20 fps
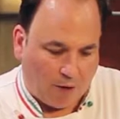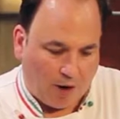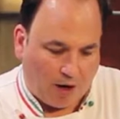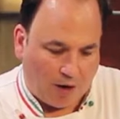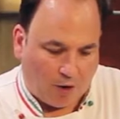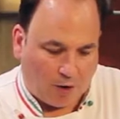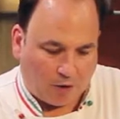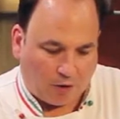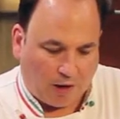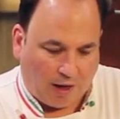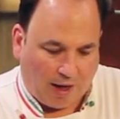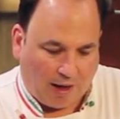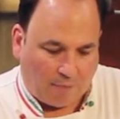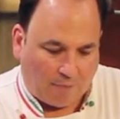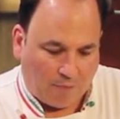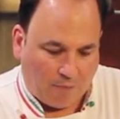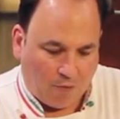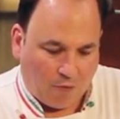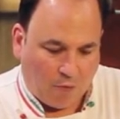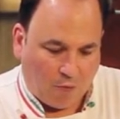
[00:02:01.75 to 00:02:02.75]
right on top.
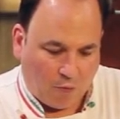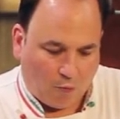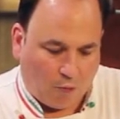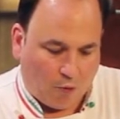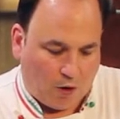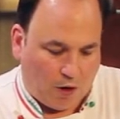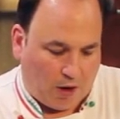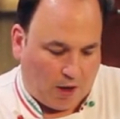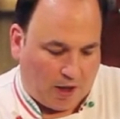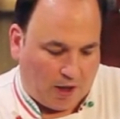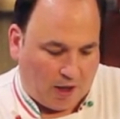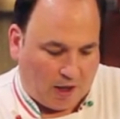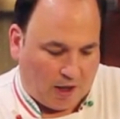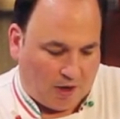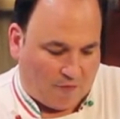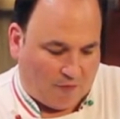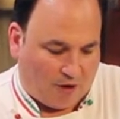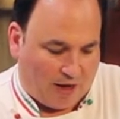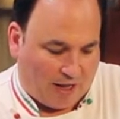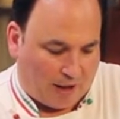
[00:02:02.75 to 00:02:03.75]
Really
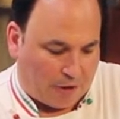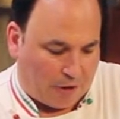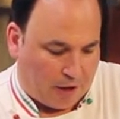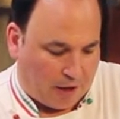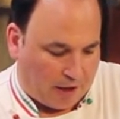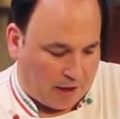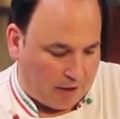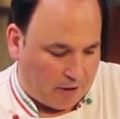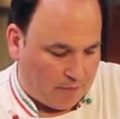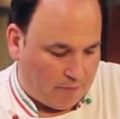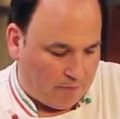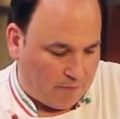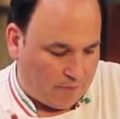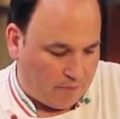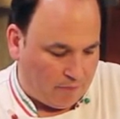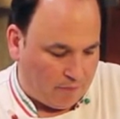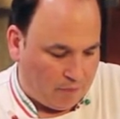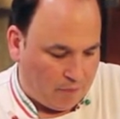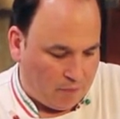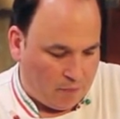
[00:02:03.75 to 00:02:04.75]
cover that chicken.
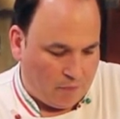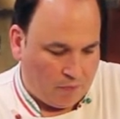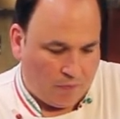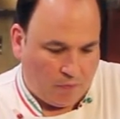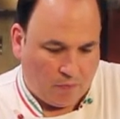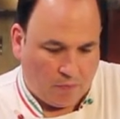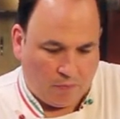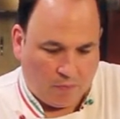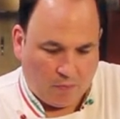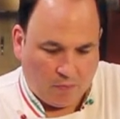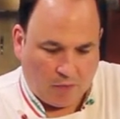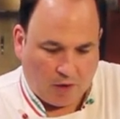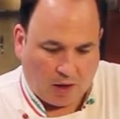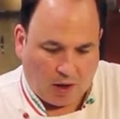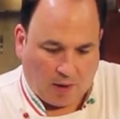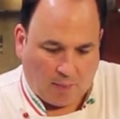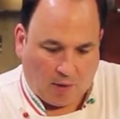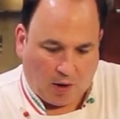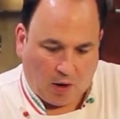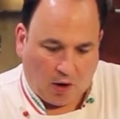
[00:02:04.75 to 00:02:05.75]

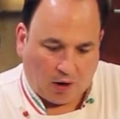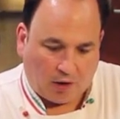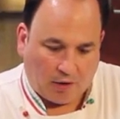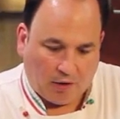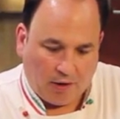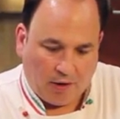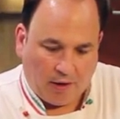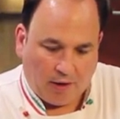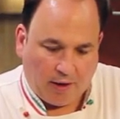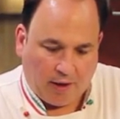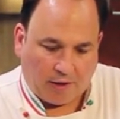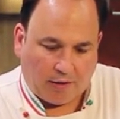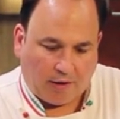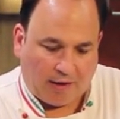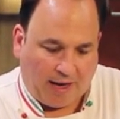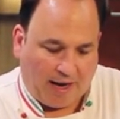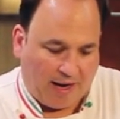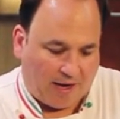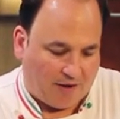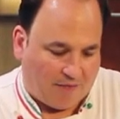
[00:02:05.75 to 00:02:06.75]
Come on, it's
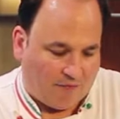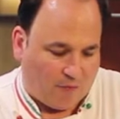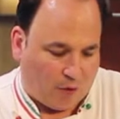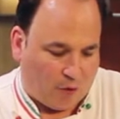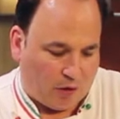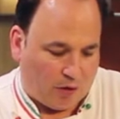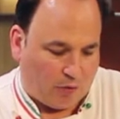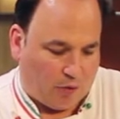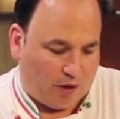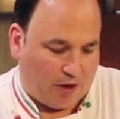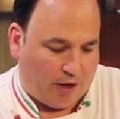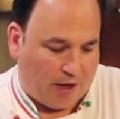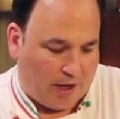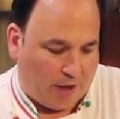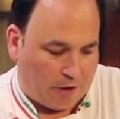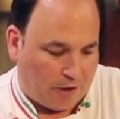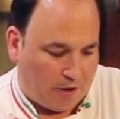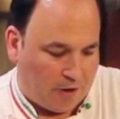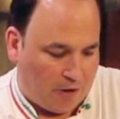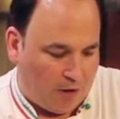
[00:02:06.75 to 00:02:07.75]
an anniversary
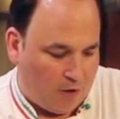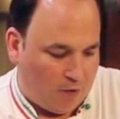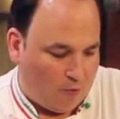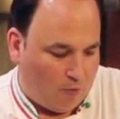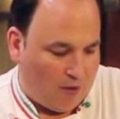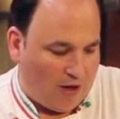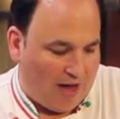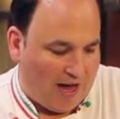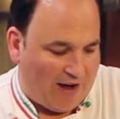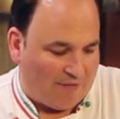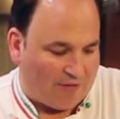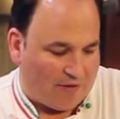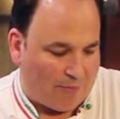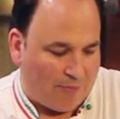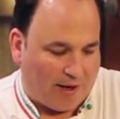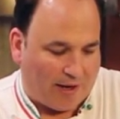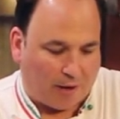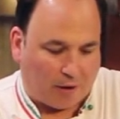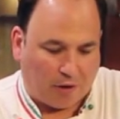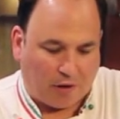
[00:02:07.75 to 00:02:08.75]
dish. We have to
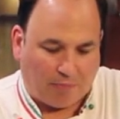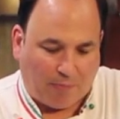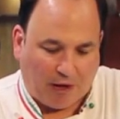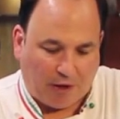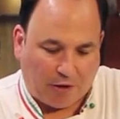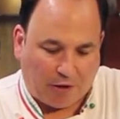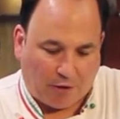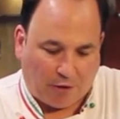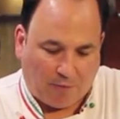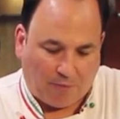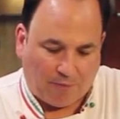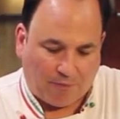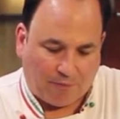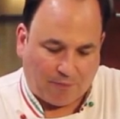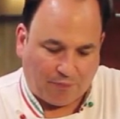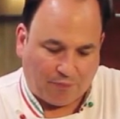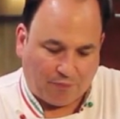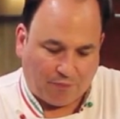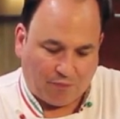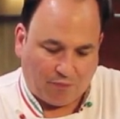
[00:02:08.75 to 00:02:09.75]
make it special.
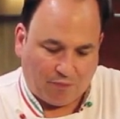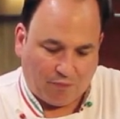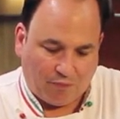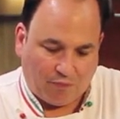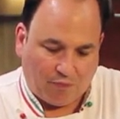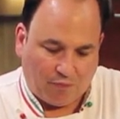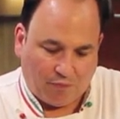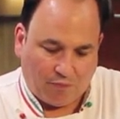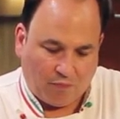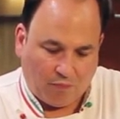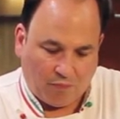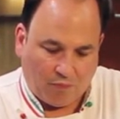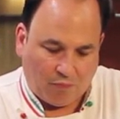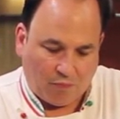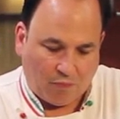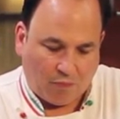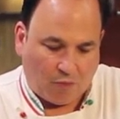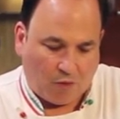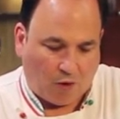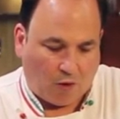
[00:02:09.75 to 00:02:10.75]

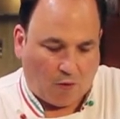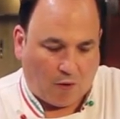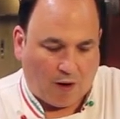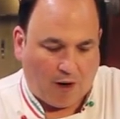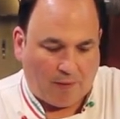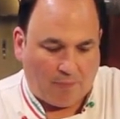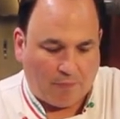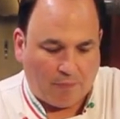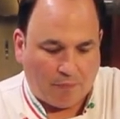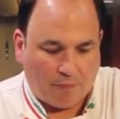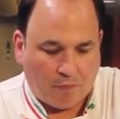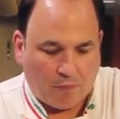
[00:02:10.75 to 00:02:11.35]
All right,